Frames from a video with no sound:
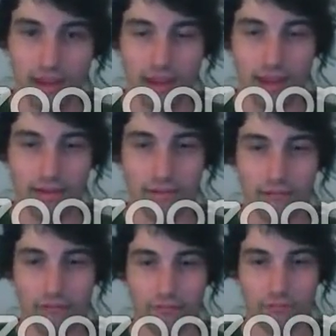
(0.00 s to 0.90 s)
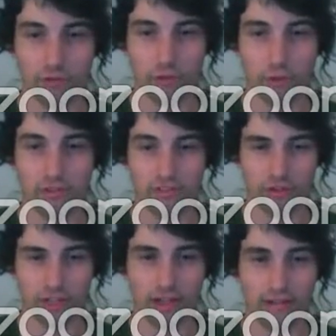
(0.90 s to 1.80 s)
And if
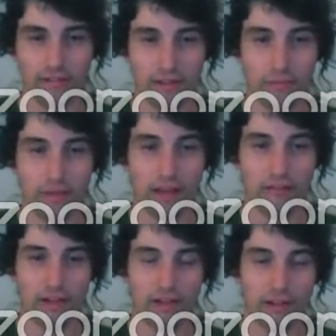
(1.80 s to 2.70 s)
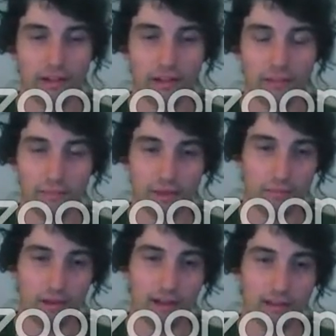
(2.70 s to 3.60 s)
shows same behavior
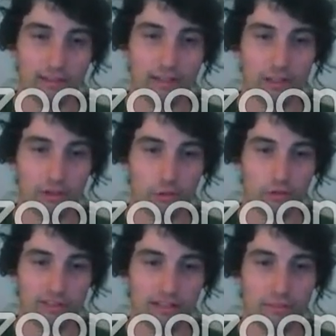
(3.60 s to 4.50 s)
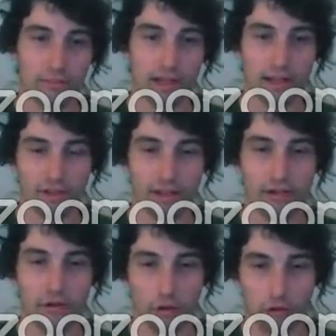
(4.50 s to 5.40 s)
implies shows same behavior
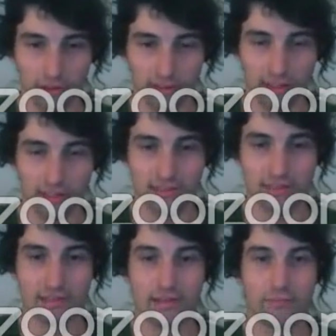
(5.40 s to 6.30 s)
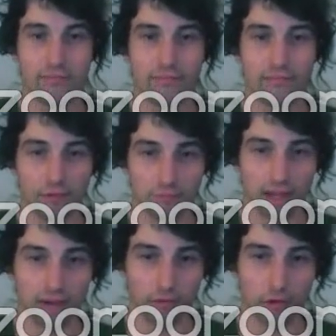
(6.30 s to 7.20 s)
in all contexts, then we
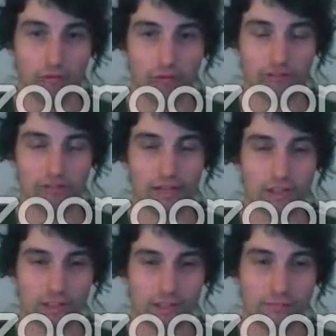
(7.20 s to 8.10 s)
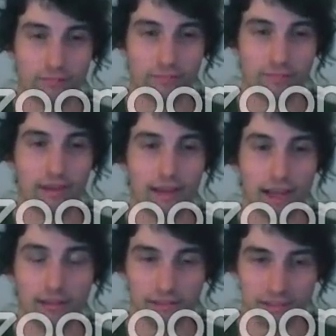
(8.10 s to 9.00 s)
have a congruence relation.
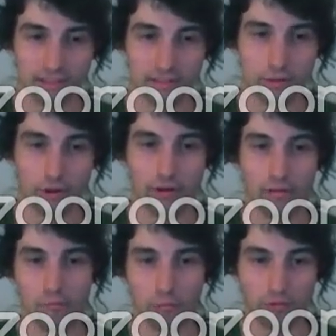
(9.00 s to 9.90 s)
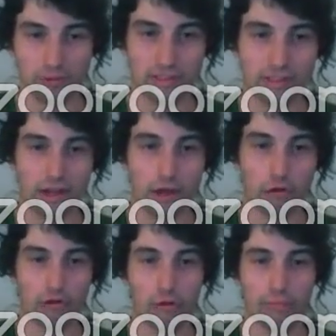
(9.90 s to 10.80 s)
And in this talk, we will see how
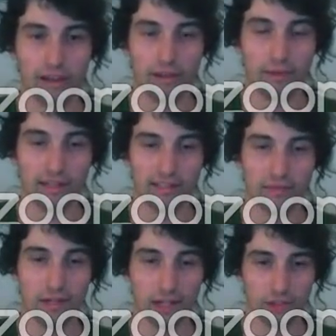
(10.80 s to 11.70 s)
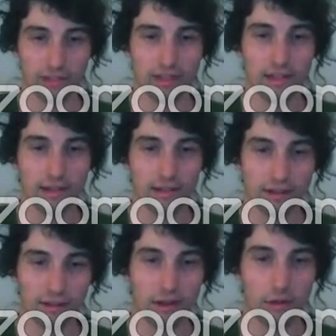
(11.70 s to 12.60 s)
to obtain bisimulations
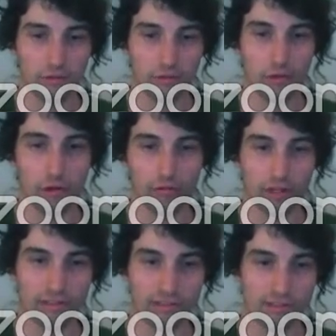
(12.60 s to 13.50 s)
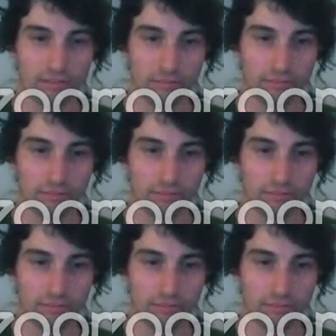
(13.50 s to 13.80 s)
that are also congruences.